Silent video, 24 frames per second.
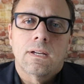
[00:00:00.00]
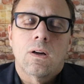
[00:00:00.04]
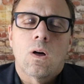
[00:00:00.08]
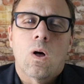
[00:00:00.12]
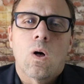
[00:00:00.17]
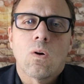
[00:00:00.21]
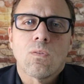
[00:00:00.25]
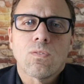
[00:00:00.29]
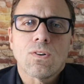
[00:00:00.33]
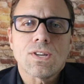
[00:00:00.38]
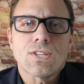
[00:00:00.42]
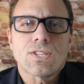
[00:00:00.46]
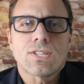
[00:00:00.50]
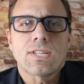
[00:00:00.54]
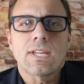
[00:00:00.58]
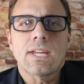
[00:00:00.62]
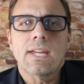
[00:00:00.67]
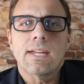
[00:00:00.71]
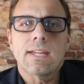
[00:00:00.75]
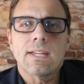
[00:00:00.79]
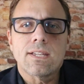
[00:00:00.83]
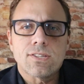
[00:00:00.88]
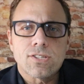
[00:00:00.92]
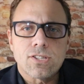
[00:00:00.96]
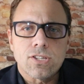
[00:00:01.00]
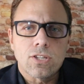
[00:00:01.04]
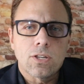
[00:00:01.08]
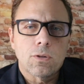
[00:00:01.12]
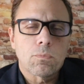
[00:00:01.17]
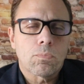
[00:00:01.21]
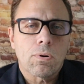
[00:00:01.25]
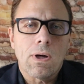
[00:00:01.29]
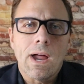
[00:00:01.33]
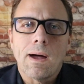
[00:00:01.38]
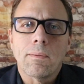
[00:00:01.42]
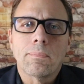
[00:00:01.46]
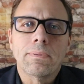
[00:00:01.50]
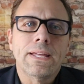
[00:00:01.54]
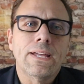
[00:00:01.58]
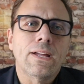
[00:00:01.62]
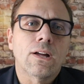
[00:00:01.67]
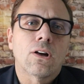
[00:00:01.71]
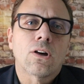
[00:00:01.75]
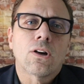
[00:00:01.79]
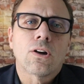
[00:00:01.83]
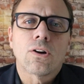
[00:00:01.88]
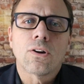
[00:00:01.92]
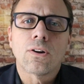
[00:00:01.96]
Overseas, you
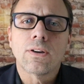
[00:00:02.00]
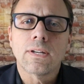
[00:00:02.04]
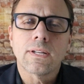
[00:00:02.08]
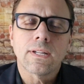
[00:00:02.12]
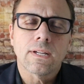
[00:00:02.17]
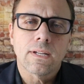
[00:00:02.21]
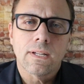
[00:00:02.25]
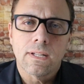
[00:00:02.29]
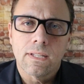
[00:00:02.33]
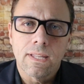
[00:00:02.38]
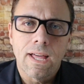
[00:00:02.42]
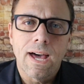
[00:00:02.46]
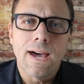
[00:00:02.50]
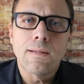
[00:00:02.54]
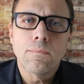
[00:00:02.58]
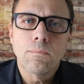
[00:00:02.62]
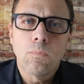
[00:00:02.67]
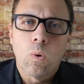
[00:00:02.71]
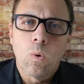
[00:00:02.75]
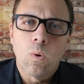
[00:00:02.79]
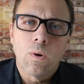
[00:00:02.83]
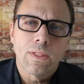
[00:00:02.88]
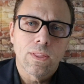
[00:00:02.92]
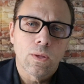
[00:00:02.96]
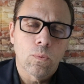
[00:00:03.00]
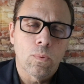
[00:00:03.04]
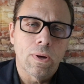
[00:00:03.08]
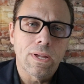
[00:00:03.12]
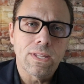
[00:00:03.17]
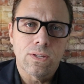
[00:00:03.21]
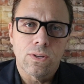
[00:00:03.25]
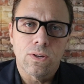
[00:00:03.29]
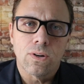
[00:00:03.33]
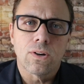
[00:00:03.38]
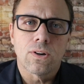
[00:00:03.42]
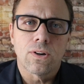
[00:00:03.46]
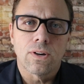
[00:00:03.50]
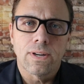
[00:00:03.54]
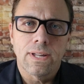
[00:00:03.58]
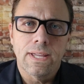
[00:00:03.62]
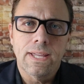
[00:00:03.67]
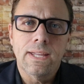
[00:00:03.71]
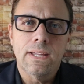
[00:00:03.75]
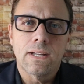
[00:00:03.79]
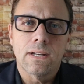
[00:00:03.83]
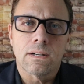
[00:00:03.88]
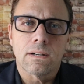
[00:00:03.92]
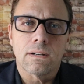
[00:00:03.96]
probably earned a lot more than what you earn
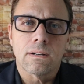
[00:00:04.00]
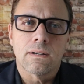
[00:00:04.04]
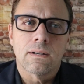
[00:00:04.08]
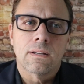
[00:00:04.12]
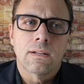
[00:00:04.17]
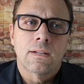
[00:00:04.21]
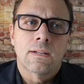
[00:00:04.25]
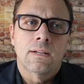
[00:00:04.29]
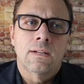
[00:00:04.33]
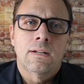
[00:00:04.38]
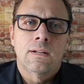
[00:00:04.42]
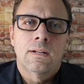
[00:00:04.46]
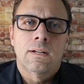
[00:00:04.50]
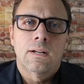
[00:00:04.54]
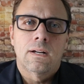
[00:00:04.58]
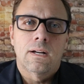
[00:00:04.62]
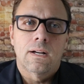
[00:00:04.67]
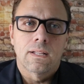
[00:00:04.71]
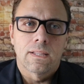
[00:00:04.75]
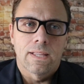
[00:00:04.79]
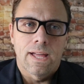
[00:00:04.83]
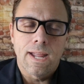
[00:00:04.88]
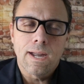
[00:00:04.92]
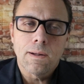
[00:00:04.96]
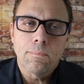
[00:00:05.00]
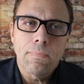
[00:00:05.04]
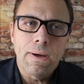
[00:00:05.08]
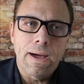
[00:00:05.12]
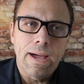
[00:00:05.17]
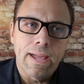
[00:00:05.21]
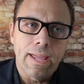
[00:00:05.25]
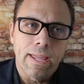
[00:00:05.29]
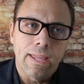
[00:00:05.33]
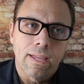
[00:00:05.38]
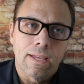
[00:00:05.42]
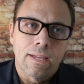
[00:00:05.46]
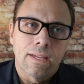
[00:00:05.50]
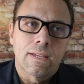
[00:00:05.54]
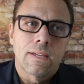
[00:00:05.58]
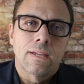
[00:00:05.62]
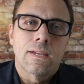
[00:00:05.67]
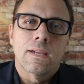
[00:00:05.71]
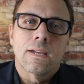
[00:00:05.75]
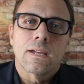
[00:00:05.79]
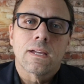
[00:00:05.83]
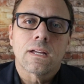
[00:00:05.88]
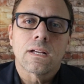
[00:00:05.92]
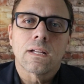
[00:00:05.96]
here. A lot of my
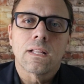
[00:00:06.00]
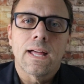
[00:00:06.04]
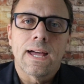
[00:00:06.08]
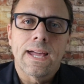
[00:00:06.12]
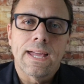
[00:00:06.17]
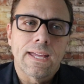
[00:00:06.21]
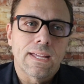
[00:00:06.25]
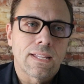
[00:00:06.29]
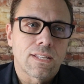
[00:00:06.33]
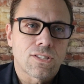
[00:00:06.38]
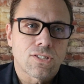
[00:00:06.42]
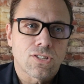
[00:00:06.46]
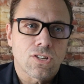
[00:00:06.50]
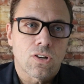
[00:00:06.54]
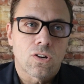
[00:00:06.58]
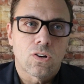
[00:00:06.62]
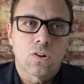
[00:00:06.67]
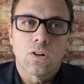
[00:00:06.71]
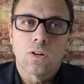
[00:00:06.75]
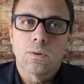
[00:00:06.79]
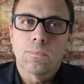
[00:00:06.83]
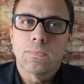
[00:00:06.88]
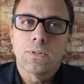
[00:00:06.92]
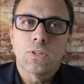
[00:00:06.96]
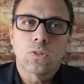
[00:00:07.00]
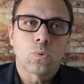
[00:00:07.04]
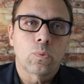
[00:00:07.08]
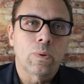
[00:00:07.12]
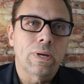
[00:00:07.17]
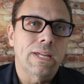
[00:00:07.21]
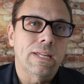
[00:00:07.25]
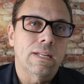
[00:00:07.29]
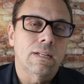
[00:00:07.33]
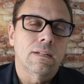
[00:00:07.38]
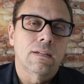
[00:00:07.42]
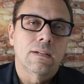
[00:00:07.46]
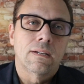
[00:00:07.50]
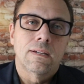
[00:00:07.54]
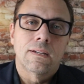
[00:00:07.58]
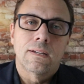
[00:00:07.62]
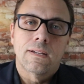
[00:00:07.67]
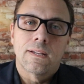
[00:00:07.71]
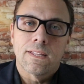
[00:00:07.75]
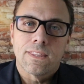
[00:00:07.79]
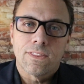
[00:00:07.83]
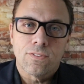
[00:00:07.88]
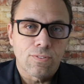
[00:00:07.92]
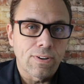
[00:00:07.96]
clients earn between
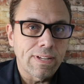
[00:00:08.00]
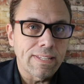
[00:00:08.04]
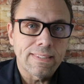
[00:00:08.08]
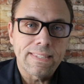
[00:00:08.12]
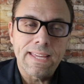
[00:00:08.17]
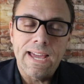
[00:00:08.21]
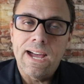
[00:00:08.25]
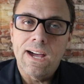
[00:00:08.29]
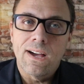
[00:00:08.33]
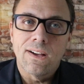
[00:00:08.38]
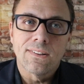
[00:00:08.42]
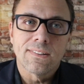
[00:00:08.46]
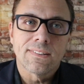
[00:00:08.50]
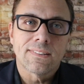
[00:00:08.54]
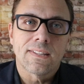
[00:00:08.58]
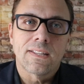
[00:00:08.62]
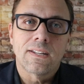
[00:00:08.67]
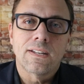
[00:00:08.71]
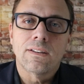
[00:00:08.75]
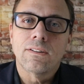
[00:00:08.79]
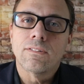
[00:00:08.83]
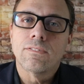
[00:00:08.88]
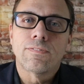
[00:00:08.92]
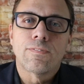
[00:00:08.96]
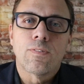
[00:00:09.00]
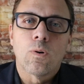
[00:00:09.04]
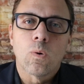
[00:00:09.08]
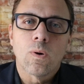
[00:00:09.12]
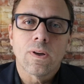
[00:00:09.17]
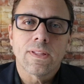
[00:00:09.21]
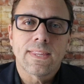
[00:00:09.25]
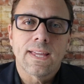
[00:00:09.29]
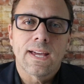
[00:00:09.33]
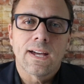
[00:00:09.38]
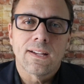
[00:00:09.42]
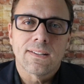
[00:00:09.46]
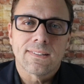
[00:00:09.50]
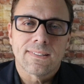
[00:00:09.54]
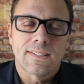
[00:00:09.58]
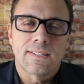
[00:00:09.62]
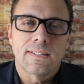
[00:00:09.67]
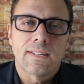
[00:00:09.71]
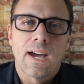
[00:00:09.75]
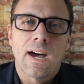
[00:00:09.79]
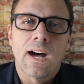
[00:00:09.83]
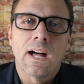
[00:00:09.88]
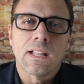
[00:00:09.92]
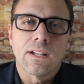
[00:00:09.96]
$3,000 and
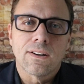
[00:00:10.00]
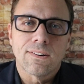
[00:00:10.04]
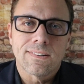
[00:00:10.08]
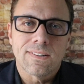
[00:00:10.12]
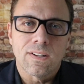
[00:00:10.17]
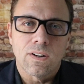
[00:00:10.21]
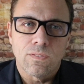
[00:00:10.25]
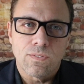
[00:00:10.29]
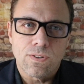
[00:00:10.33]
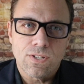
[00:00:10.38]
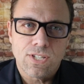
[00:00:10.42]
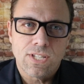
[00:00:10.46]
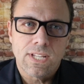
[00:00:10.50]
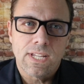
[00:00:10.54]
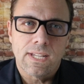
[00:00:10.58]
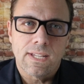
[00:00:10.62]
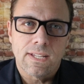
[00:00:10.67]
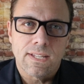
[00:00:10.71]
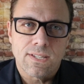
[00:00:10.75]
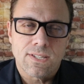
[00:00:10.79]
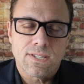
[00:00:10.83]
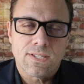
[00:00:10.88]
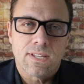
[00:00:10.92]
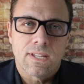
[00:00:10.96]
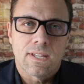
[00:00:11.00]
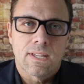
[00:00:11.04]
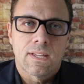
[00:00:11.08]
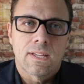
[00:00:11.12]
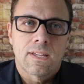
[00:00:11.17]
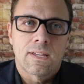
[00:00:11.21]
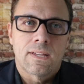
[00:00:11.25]
$4,000 overseas.